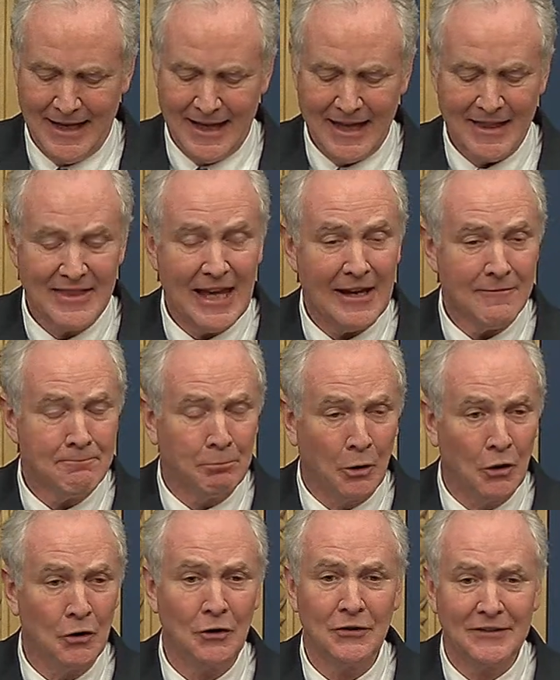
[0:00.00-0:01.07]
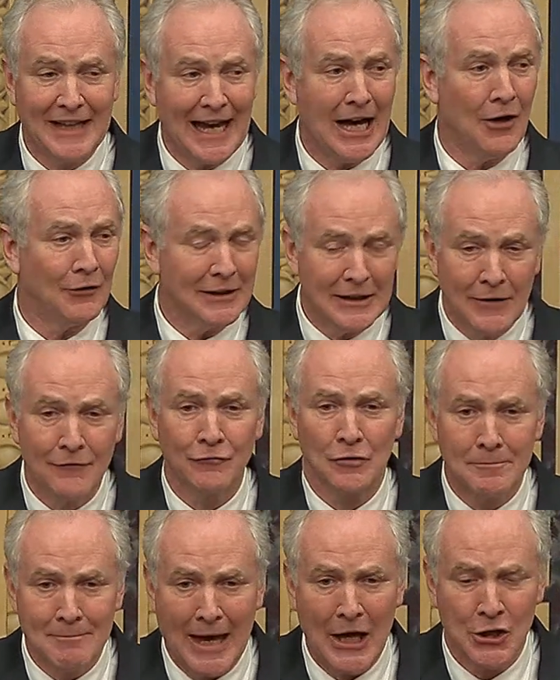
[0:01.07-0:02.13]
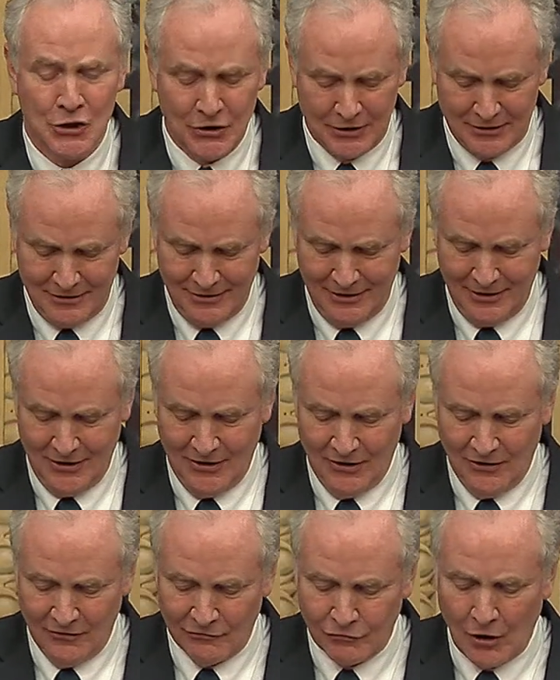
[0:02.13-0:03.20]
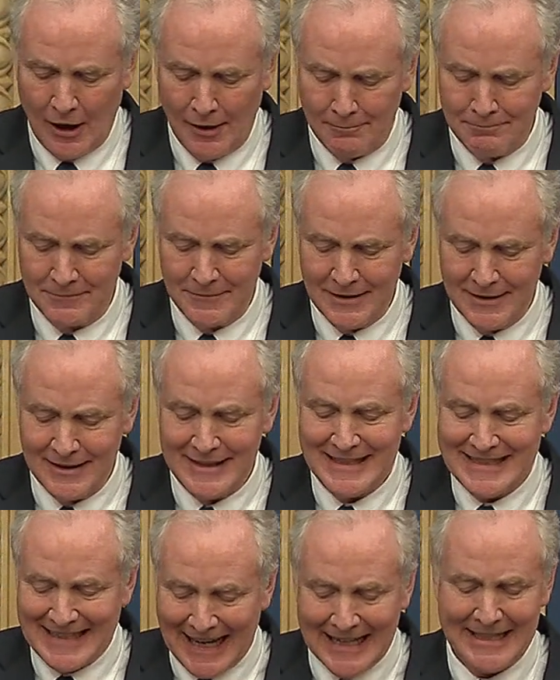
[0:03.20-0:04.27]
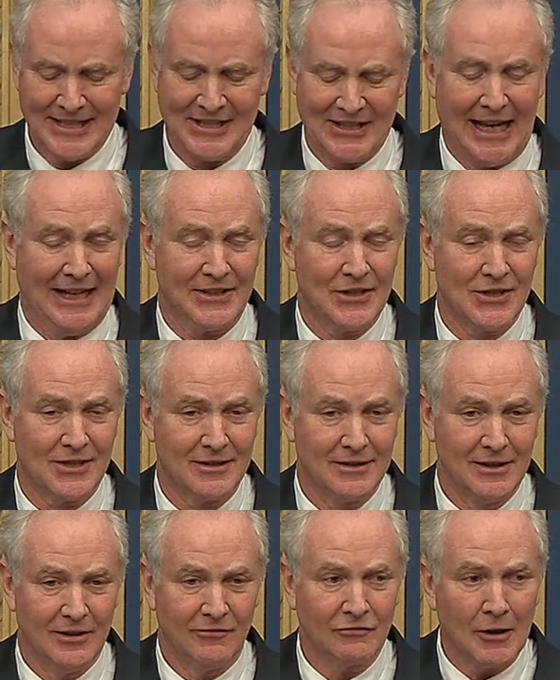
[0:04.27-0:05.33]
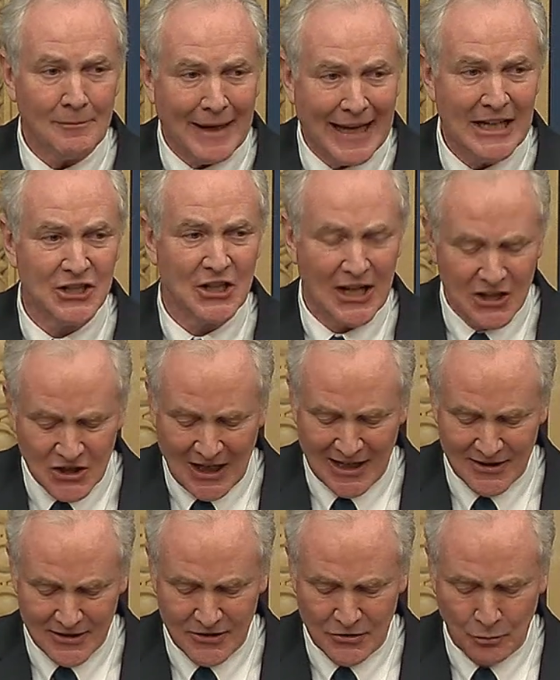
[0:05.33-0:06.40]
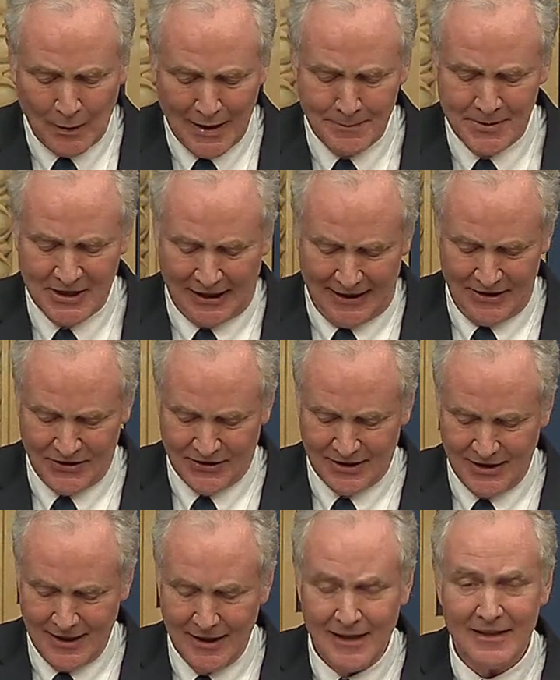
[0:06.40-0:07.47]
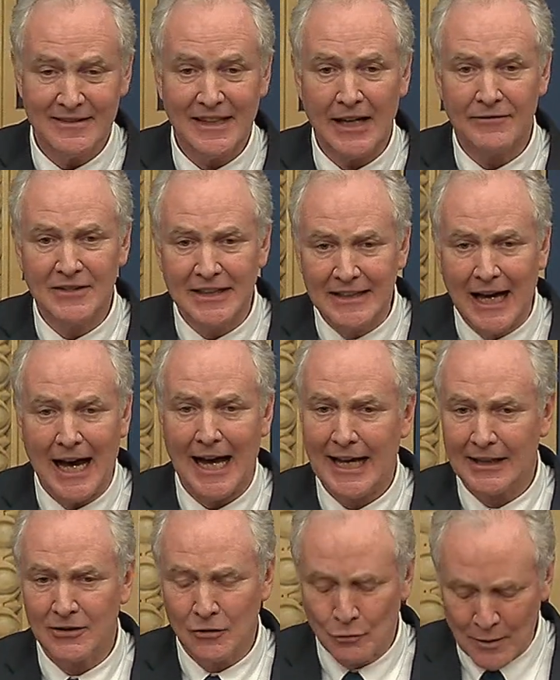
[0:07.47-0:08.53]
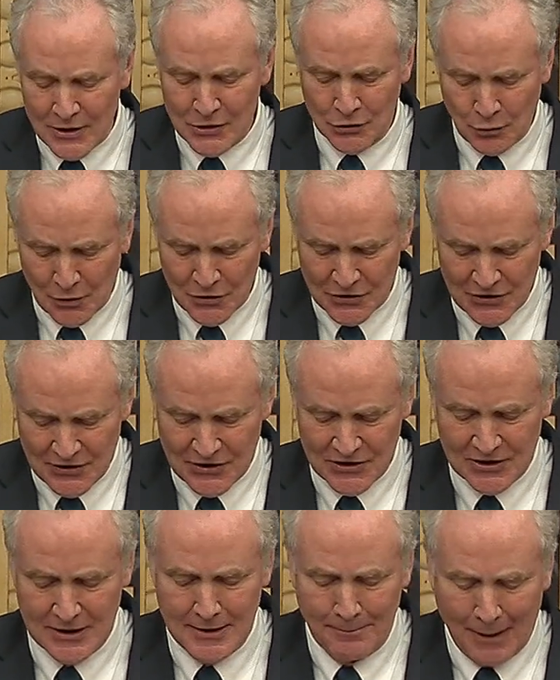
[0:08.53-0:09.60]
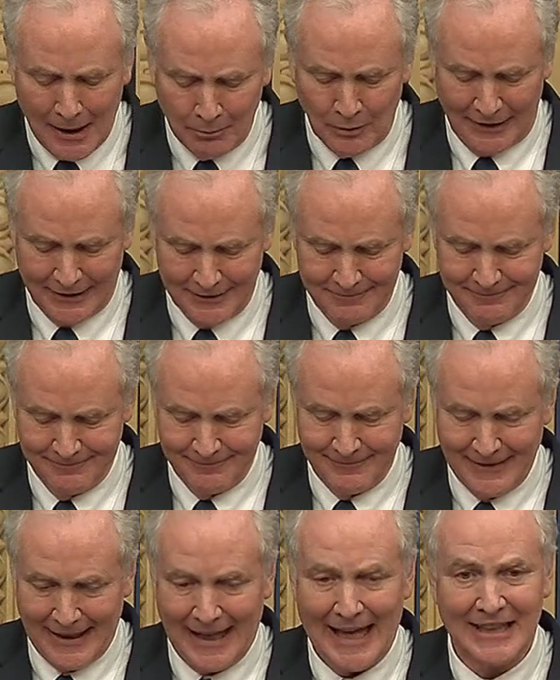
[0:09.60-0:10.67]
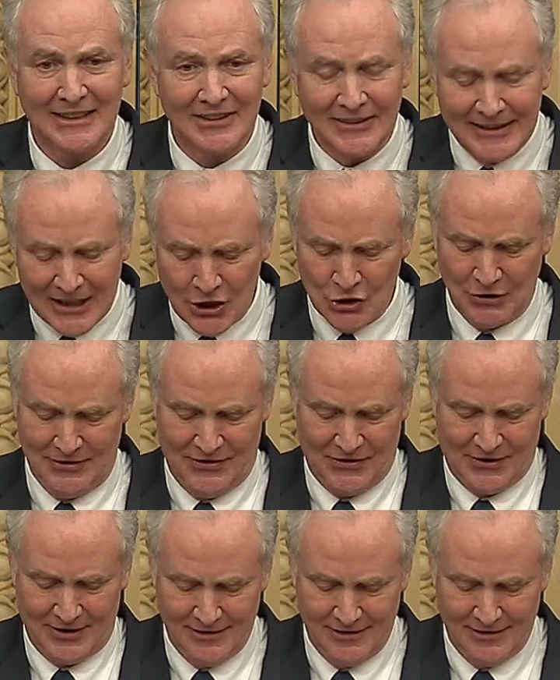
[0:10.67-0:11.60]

They've pulled down information from data sets, from HHS websites. They've denied resources to the public and clinicians.